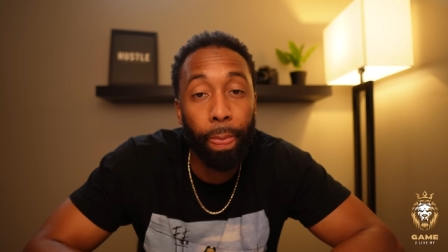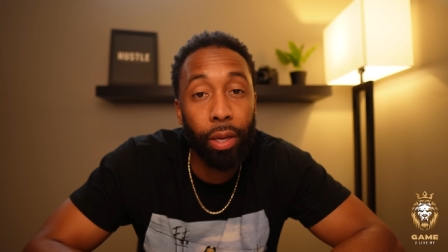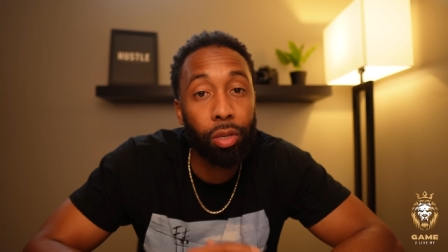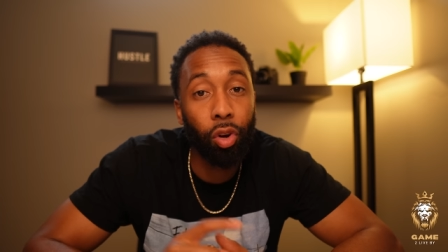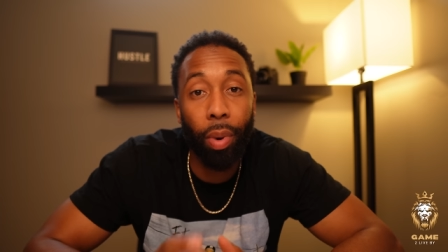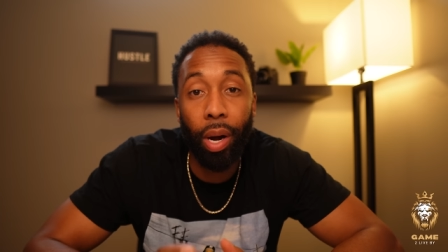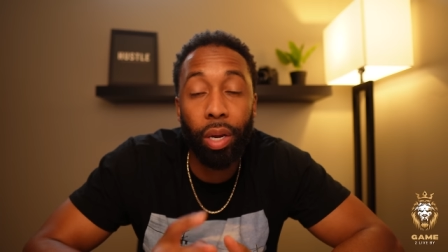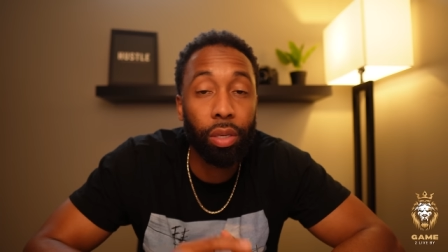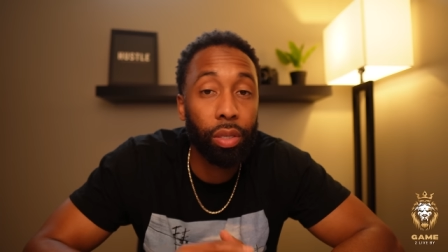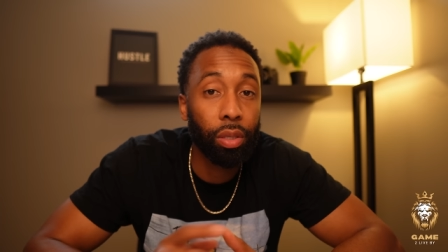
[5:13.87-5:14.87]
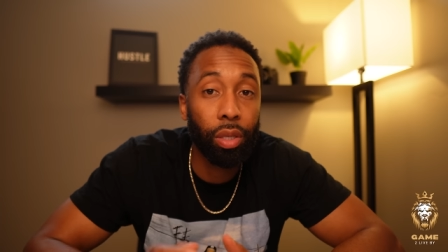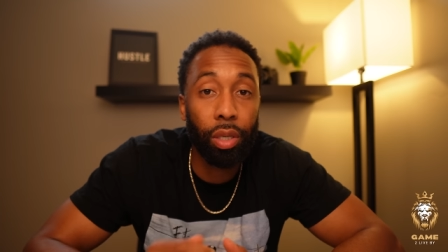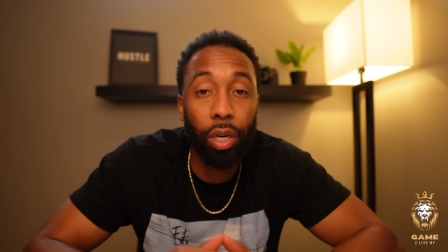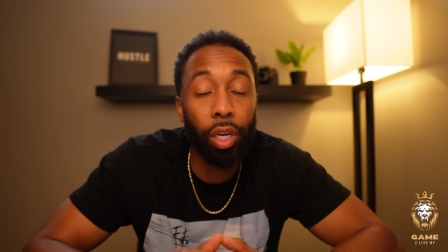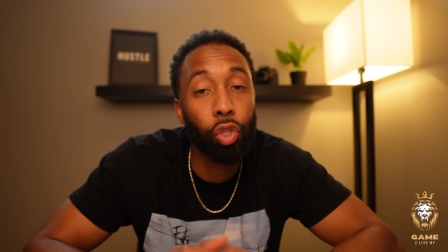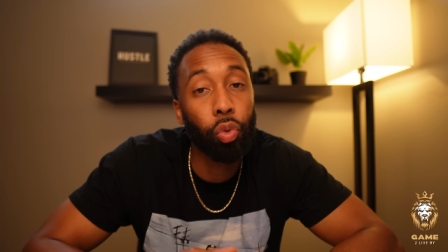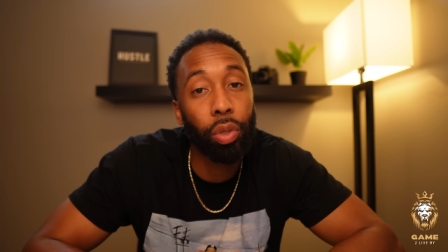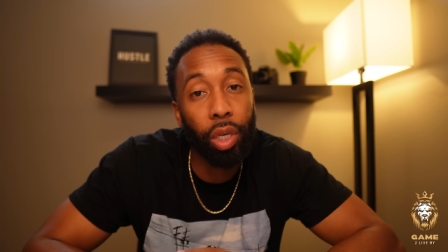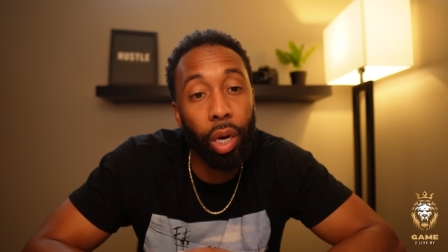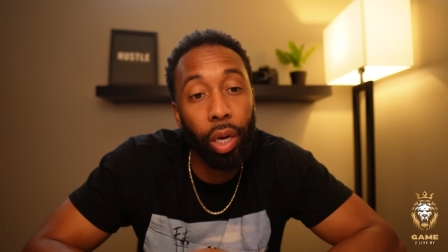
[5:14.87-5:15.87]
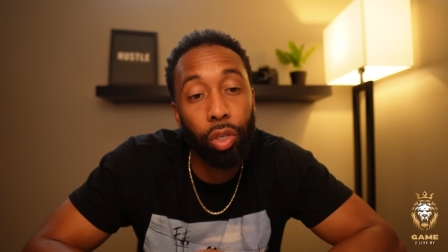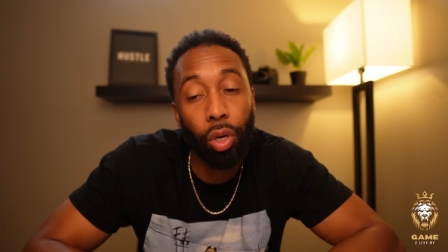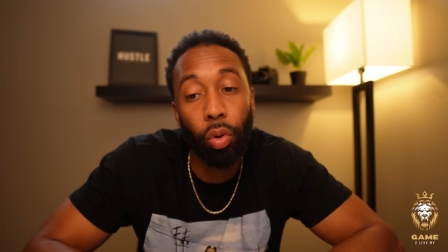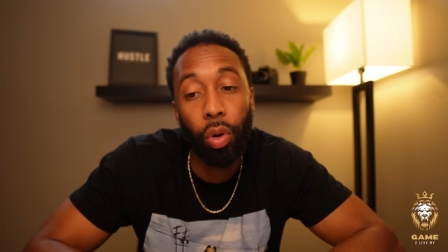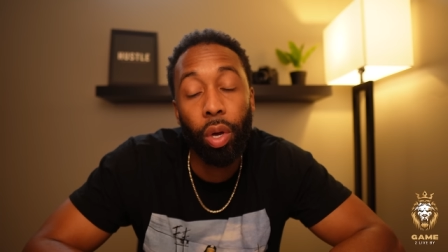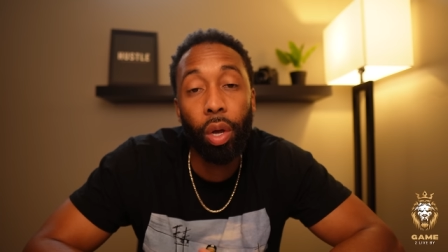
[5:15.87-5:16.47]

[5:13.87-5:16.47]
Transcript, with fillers: It's nobody to just cut you a check. So